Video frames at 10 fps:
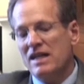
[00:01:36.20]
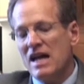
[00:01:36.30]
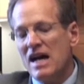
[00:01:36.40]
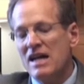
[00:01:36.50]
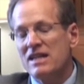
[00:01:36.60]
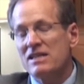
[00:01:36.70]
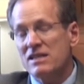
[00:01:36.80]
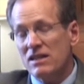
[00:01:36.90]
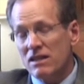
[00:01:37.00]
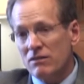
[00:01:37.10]

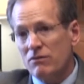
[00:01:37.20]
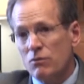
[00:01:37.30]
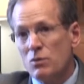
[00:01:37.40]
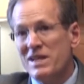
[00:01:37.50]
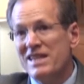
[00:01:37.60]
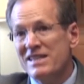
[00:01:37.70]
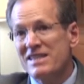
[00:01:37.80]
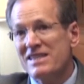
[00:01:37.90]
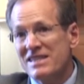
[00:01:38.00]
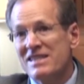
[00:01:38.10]
kinds of
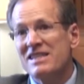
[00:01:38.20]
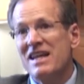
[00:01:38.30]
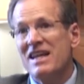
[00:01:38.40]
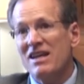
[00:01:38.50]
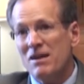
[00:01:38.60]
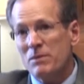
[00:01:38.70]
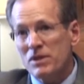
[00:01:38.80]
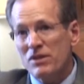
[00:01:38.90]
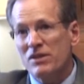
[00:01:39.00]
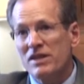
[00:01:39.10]
reasons and
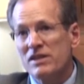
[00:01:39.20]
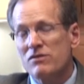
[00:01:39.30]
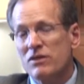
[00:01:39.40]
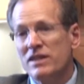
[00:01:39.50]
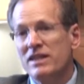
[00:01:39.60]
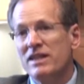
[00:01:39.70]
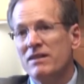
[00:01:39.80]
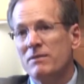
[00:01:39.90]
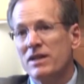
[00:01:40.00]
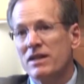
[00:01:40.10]
opportunities for
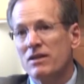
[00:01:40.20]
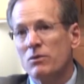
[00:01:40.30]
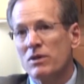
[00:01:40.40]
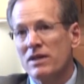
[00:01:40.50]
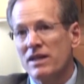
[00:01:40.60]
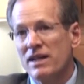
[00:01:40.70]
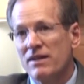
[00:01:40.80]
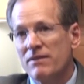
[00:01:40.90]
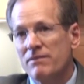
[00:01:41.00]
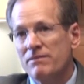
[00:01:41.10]
India and America to work
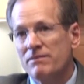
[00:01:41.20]
together.